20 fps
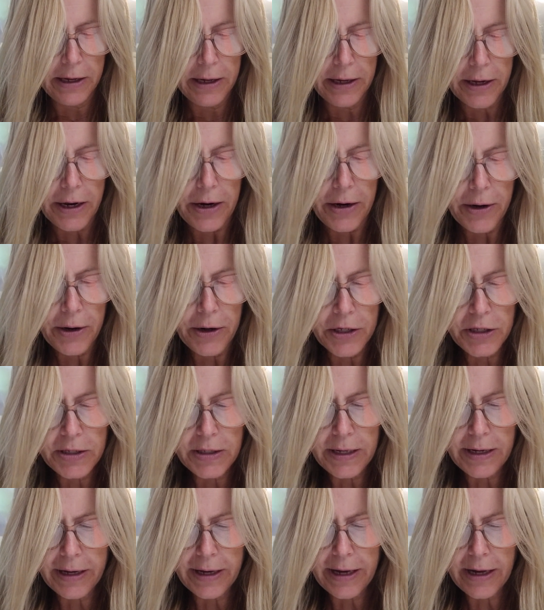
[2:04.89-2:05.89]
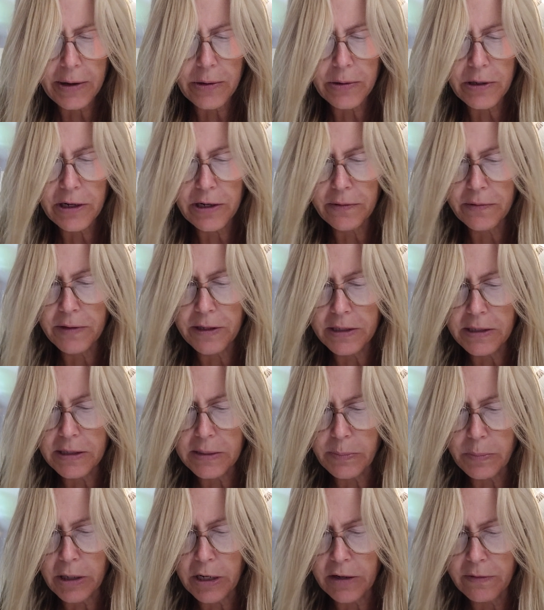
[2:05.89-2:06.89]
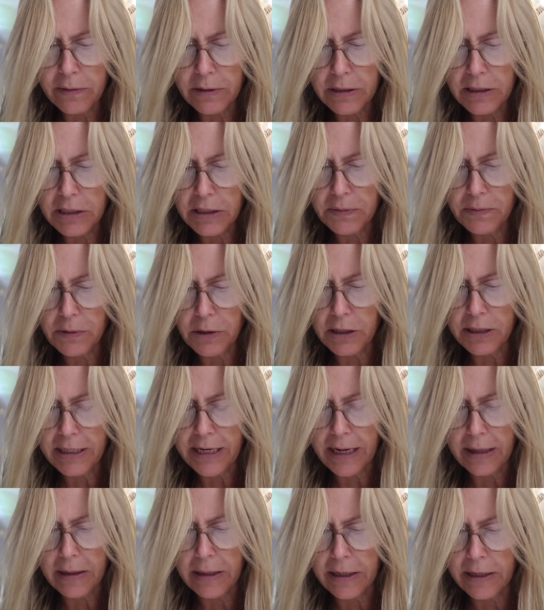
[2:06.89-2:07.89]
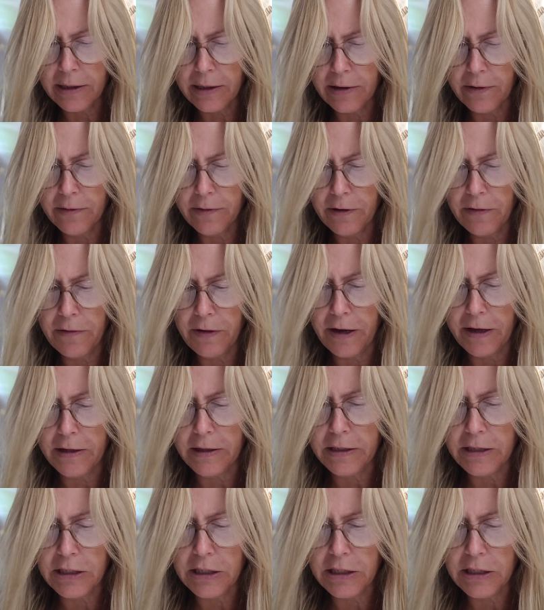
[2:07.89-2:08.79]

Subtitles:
Here is the account of this marvelous foretelling of events